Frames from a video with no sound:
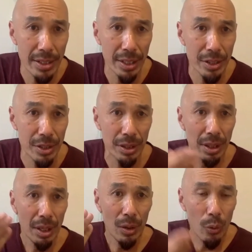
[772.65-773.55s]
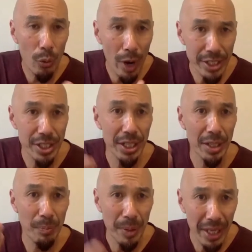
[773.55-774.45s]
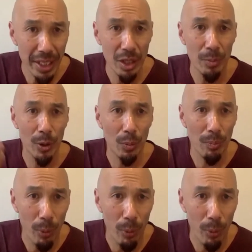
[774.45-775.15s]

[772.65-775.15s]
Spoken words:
that you're wretched, pitiable,